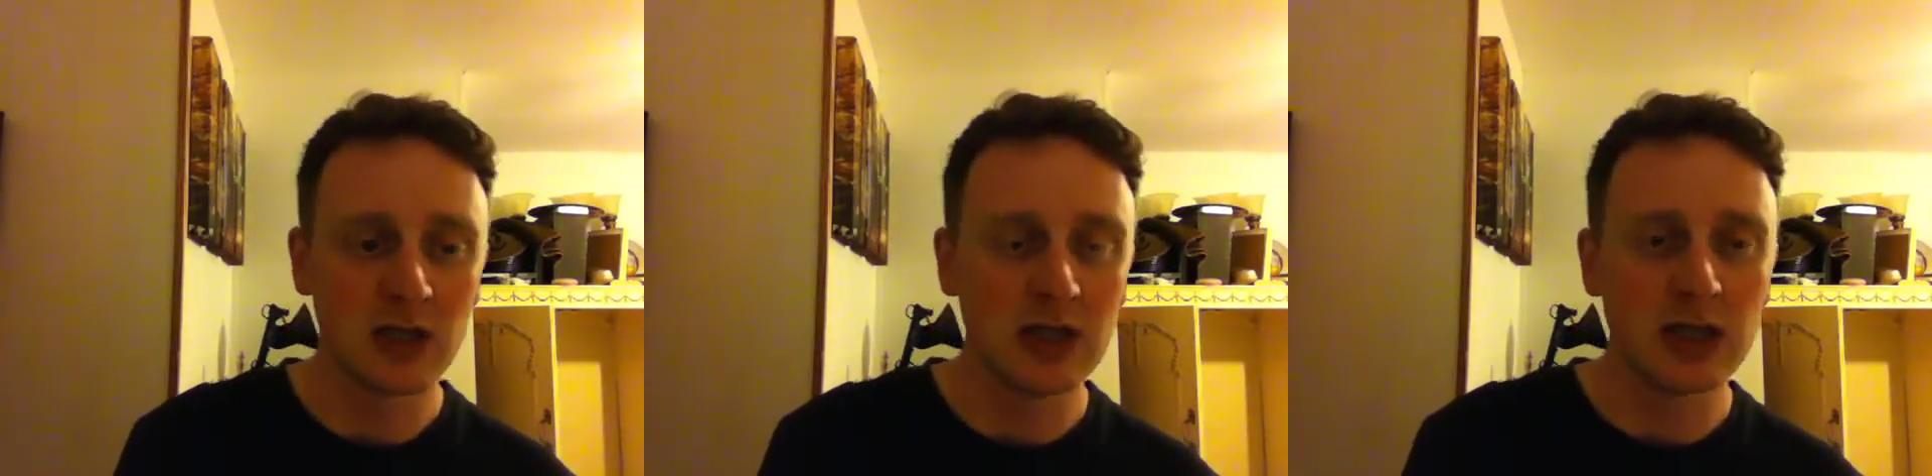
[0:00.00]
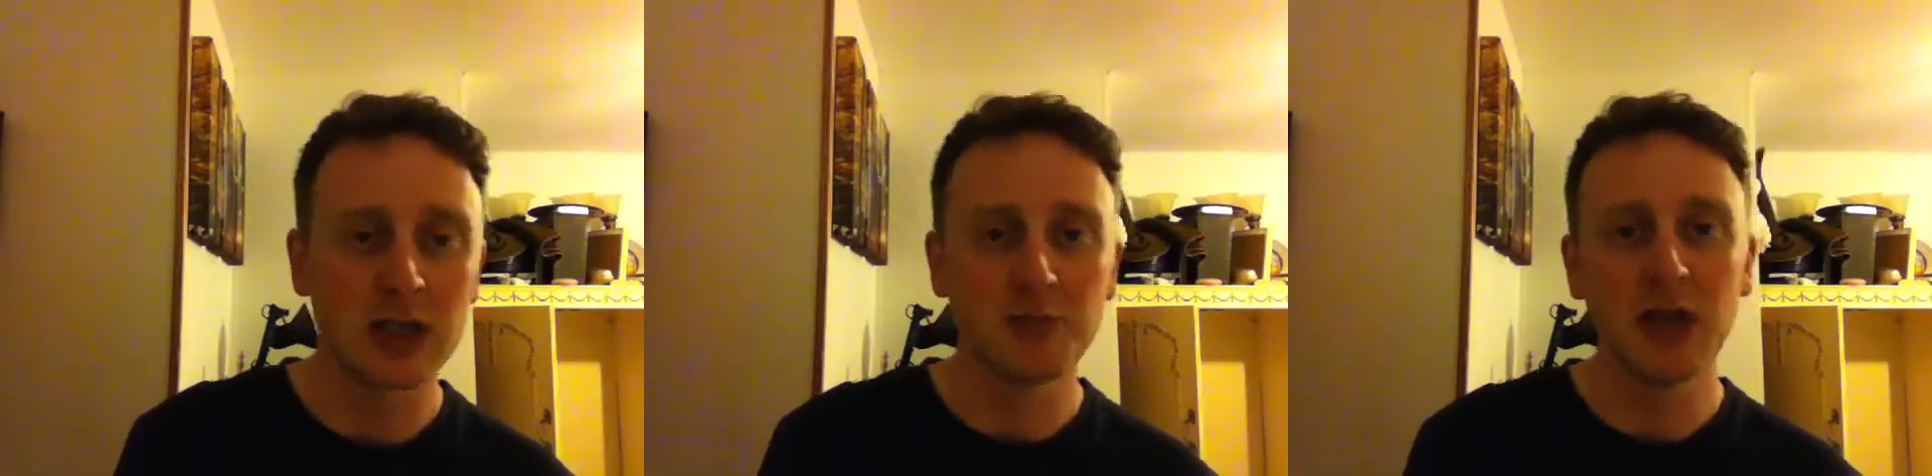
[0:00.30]

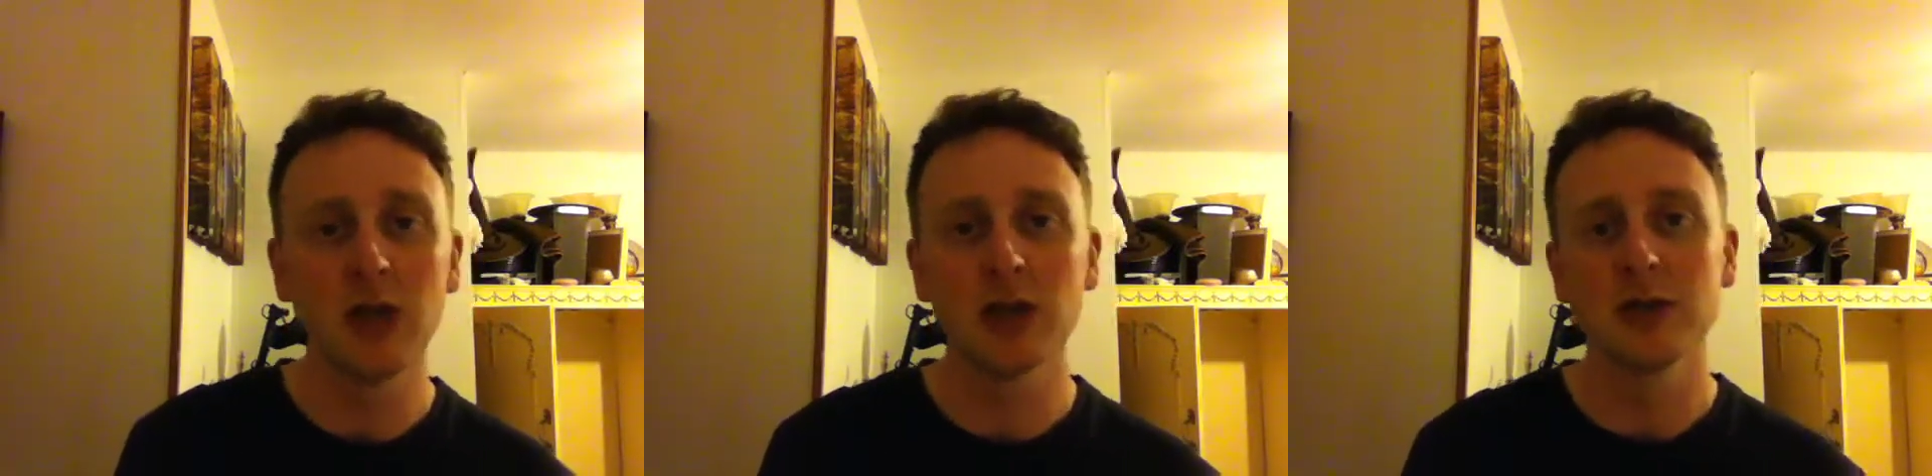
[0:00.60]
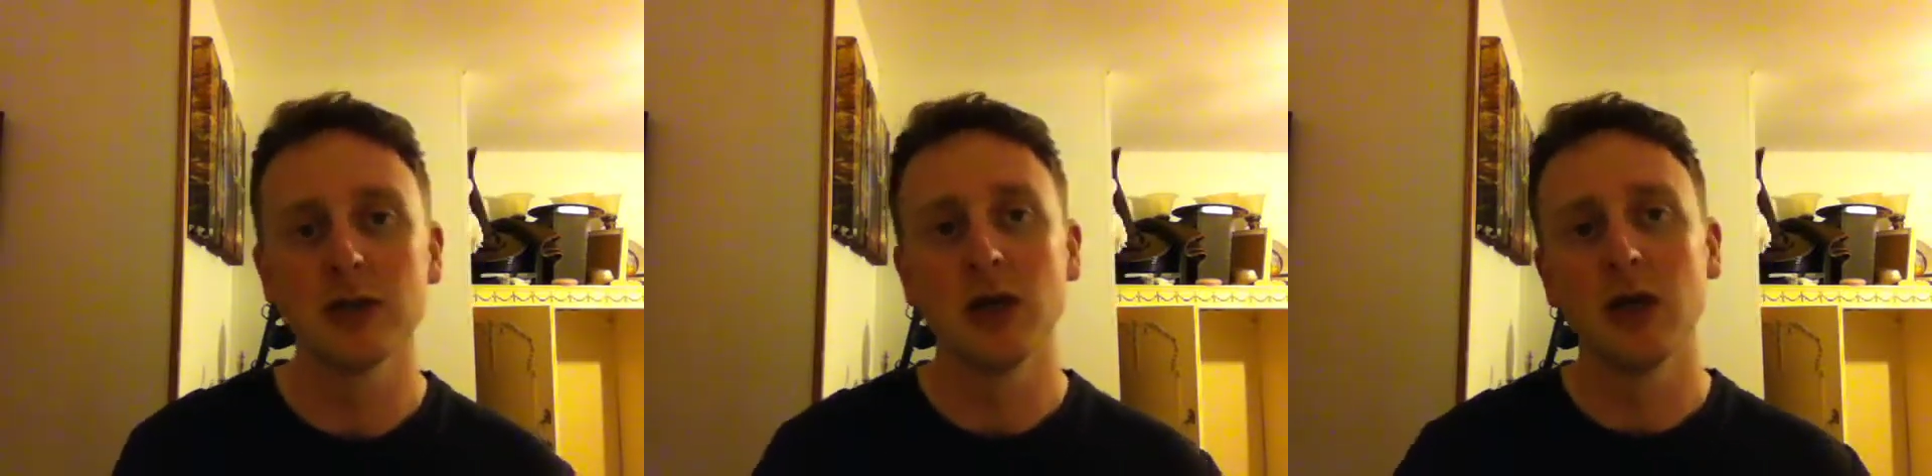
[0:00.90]
he's
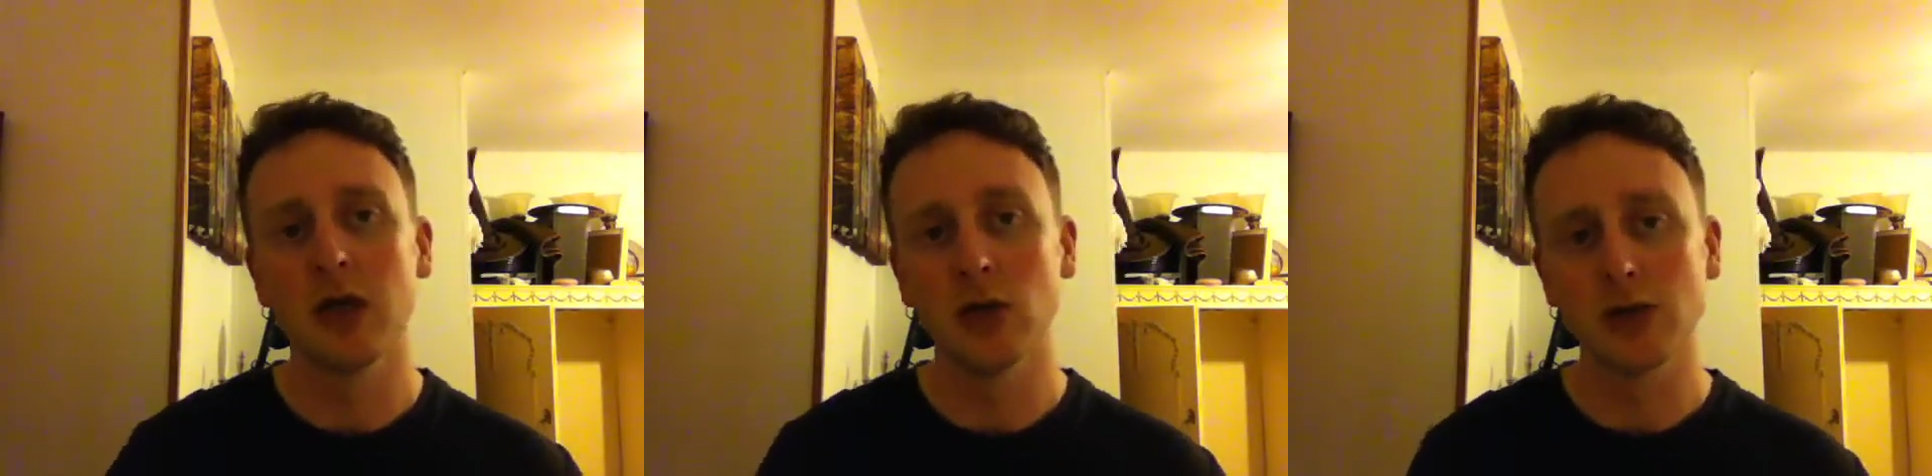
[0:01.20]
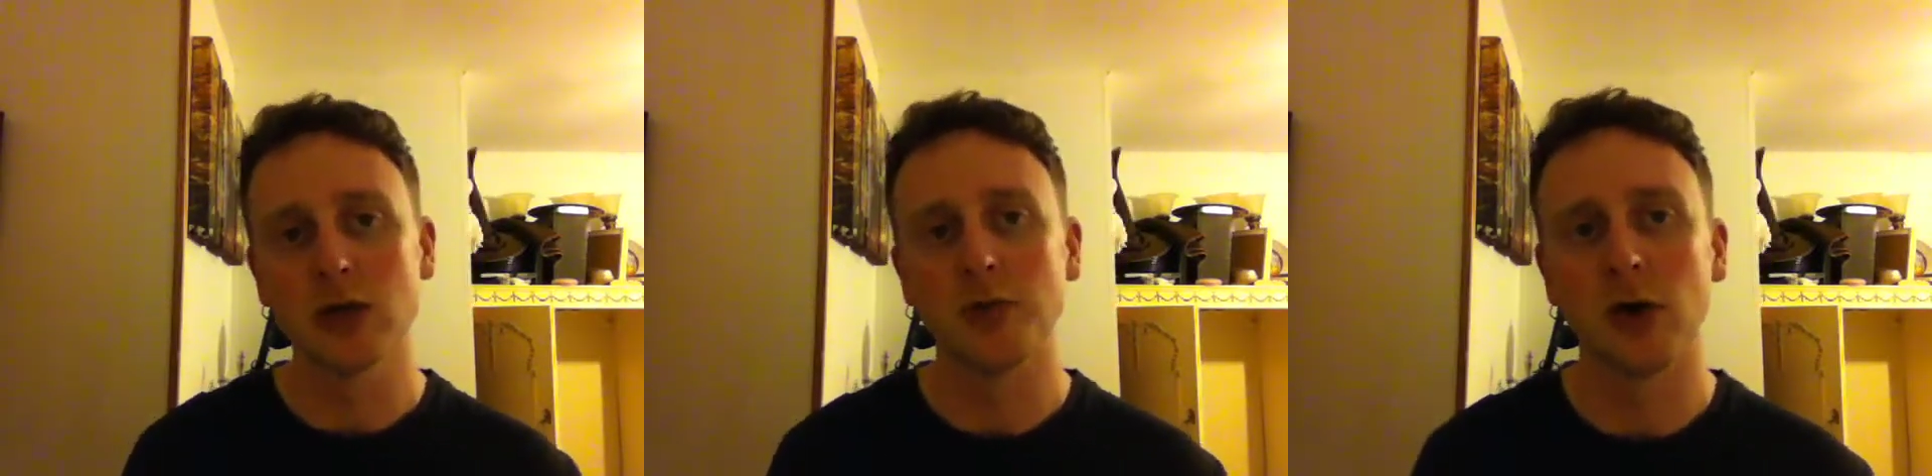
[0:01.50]
experienced. He
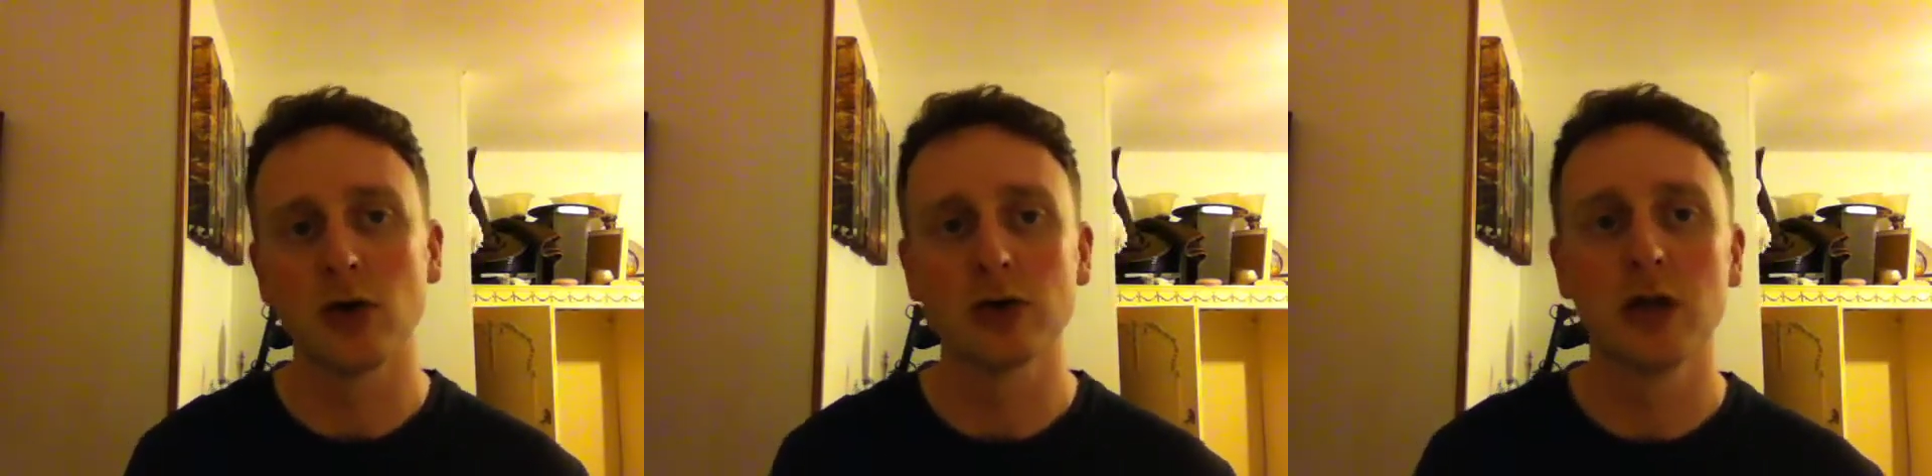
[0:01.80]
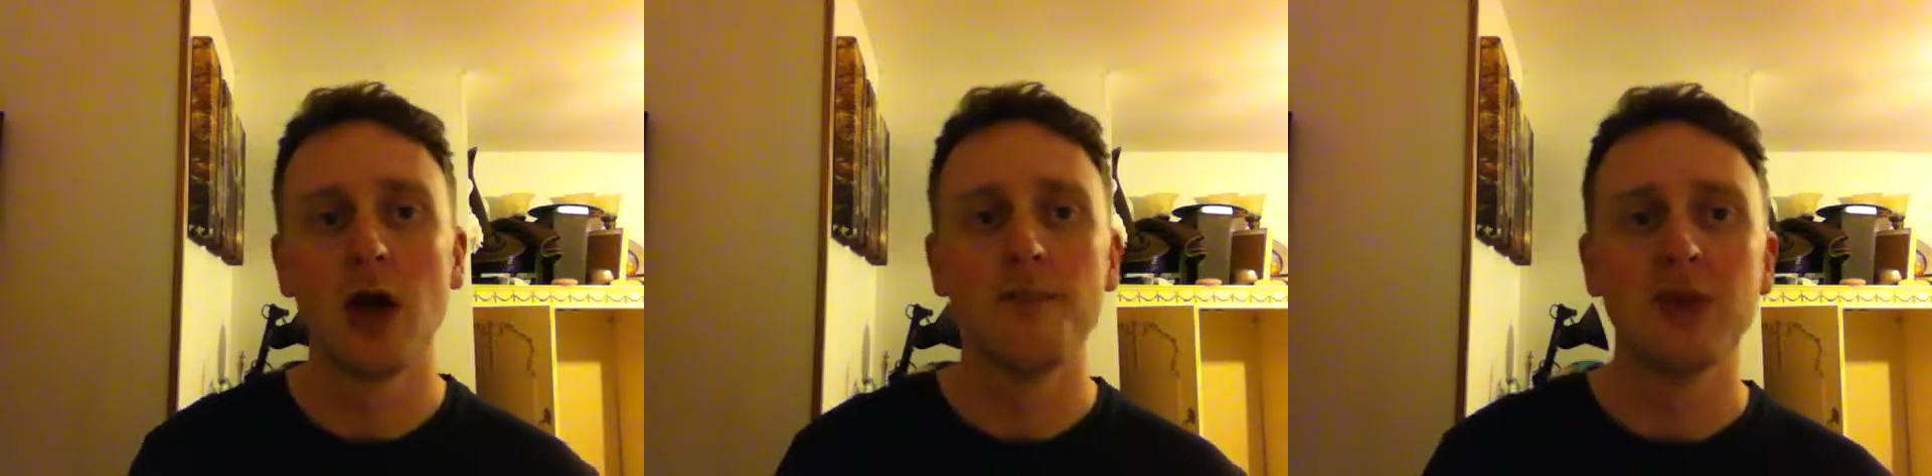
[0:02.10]
knows at the box.